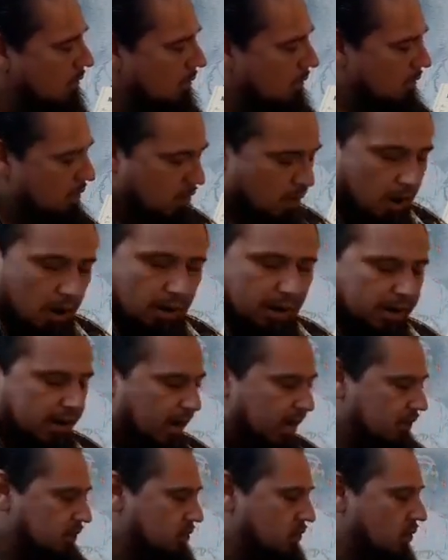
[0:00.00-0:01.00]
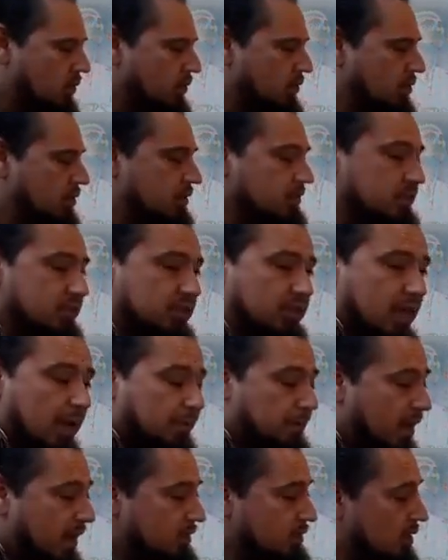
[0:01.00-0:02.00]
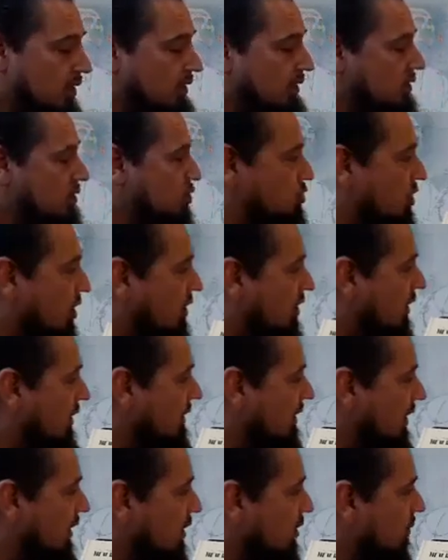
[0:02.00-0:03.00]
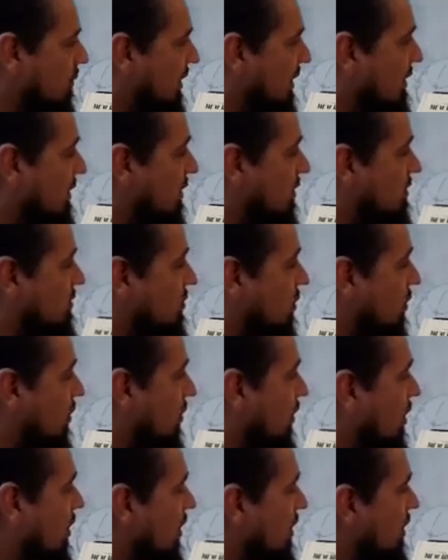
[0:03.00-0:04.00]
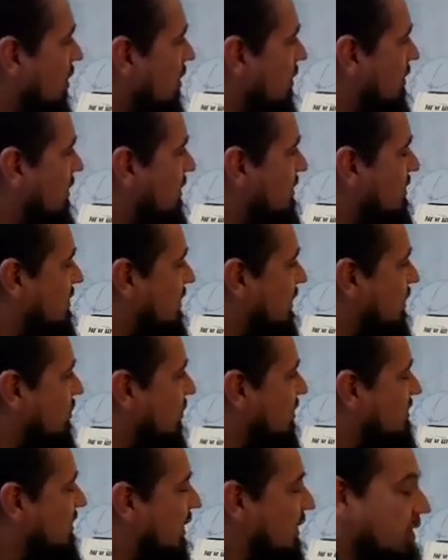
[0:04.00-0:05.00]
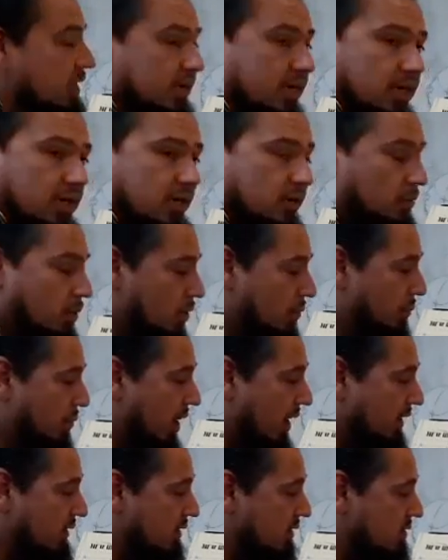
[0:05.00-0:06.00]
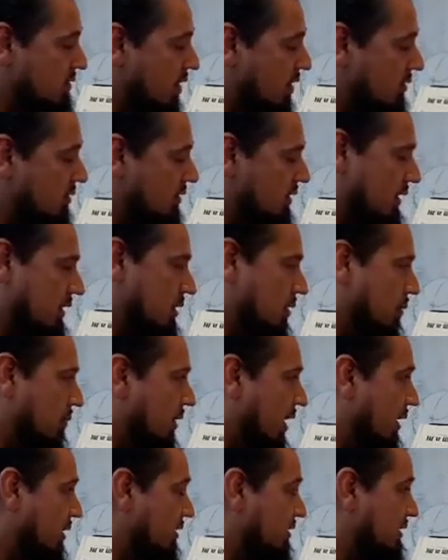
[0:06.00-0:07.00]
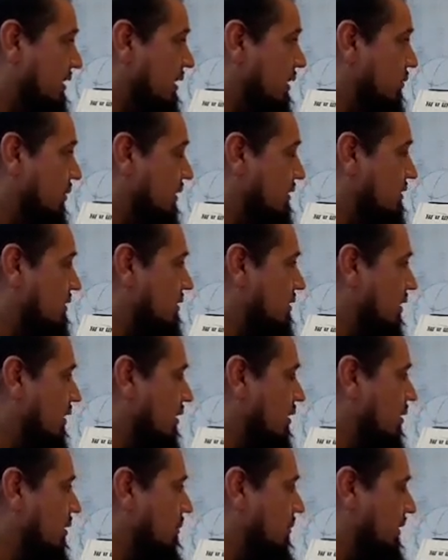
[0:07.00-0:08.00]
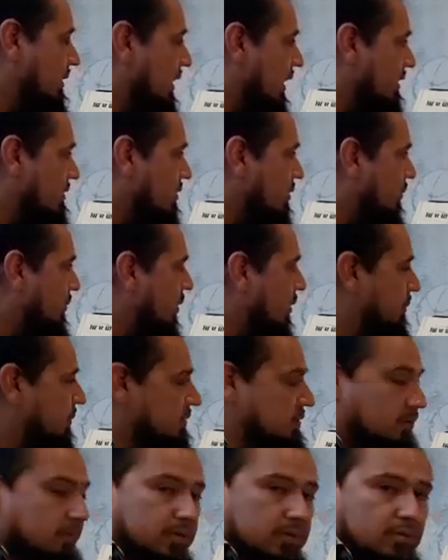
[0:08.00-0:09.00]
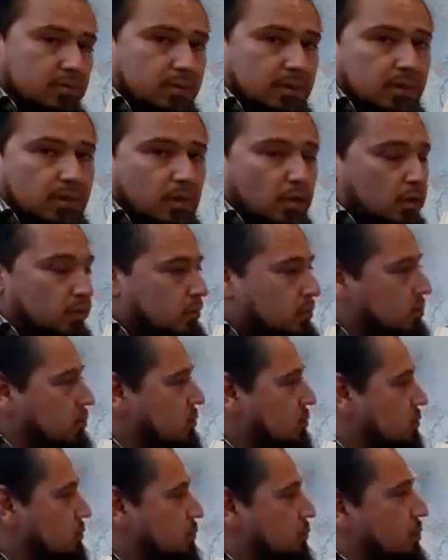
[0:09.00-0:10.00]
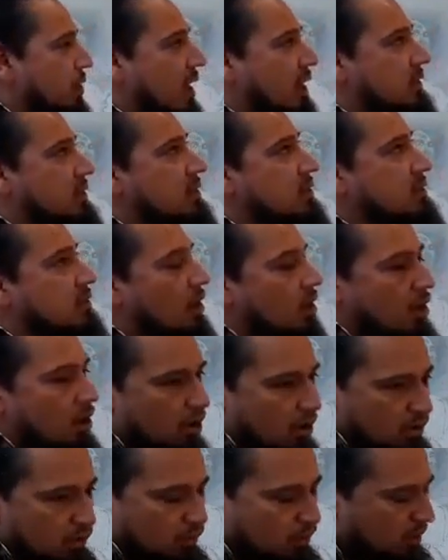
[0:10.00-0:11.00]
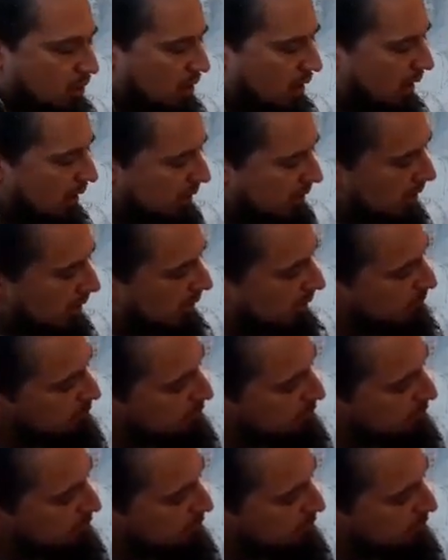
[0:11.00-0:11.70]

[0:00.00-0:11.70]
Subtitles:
Alright guys, so you can see I'm actually struggling a little bit here. So this sequence I need more practice on than the prior sequence, but that's the purpose of this video, to practice along while I